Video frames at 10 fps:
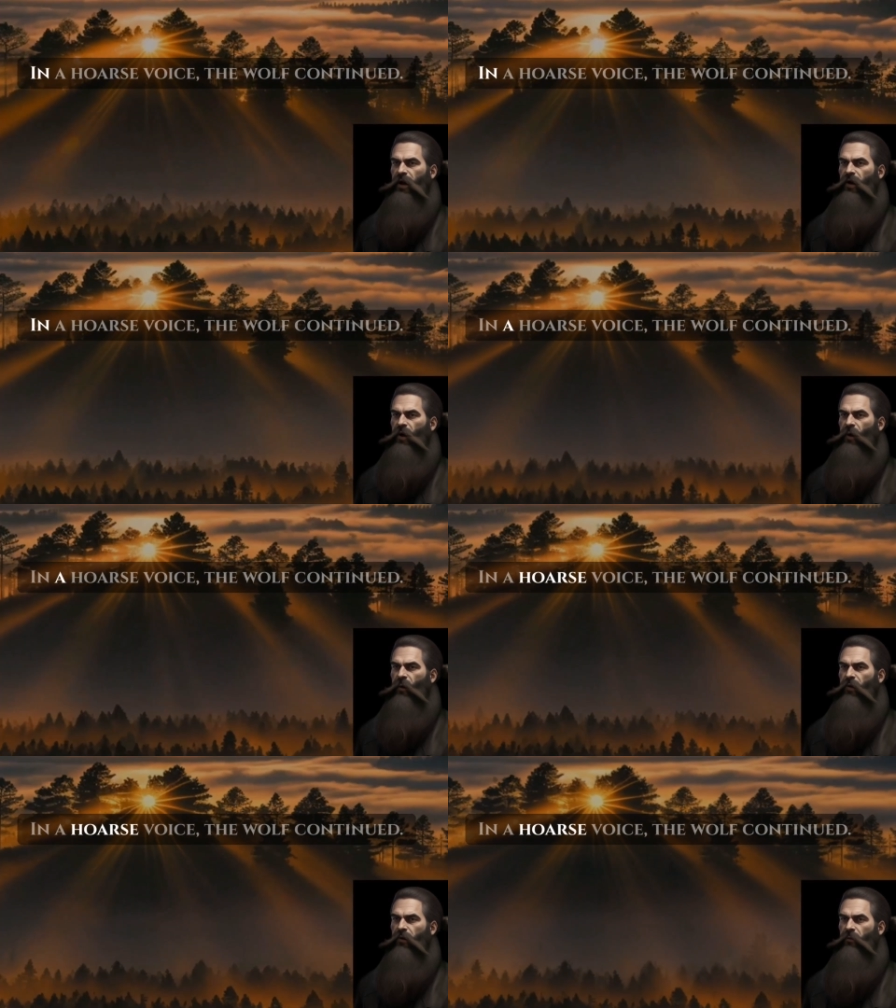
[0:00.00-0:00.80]
In a
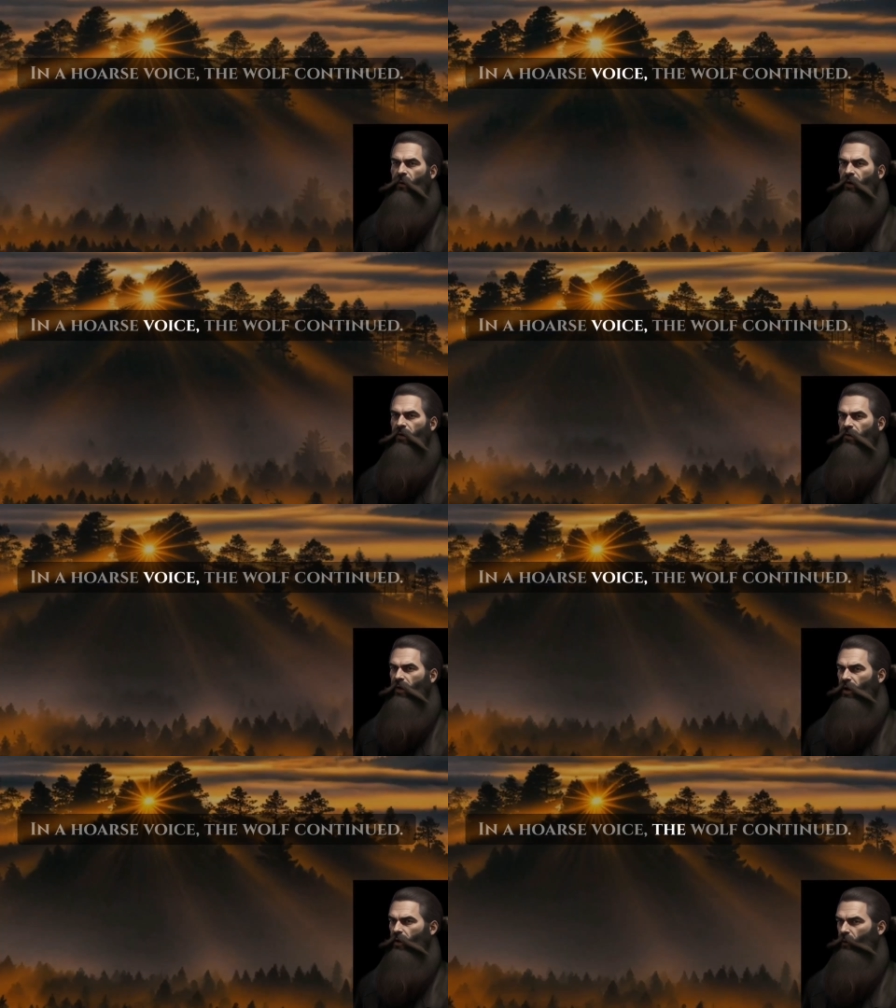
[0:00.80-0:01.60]
hoarse voice,
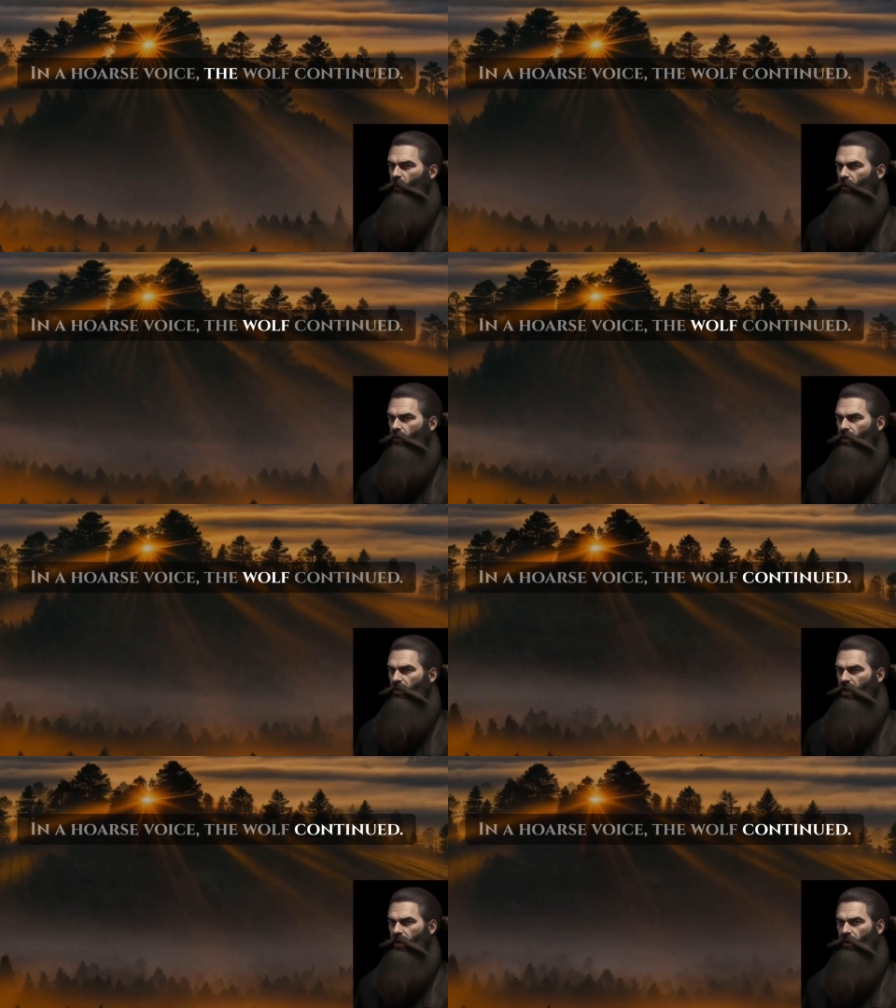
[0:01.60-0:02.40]
the wolf
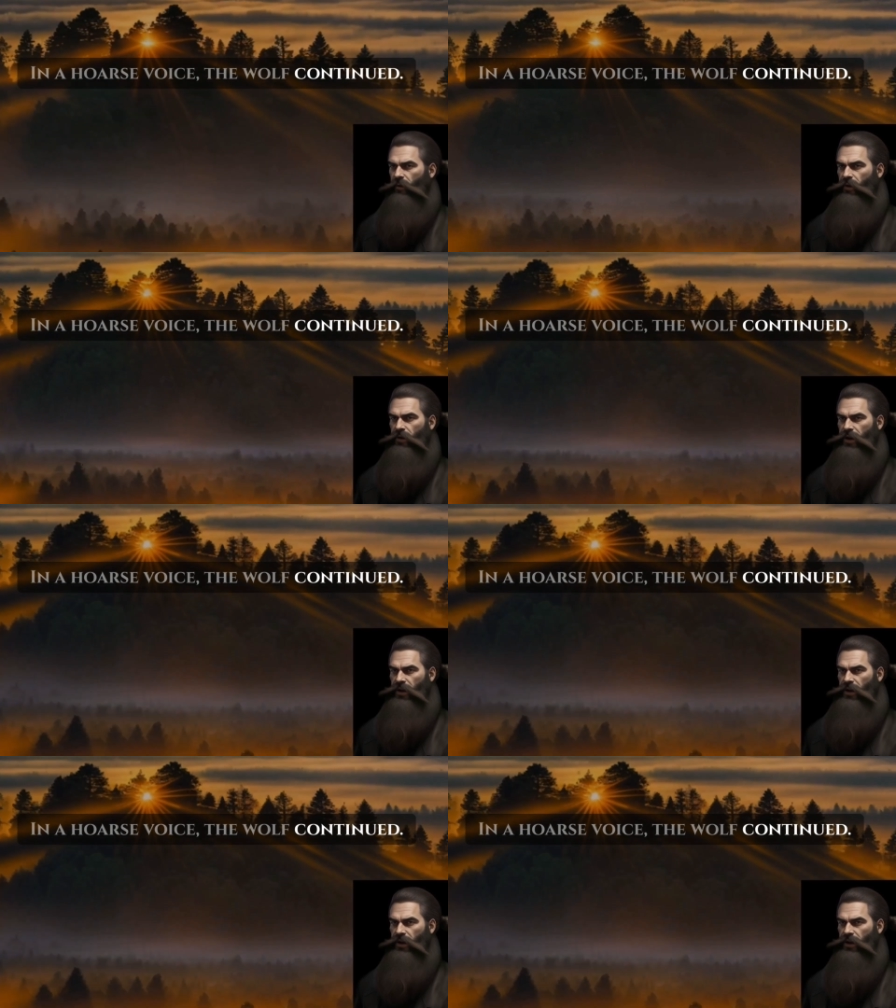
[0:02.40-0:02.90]
continued.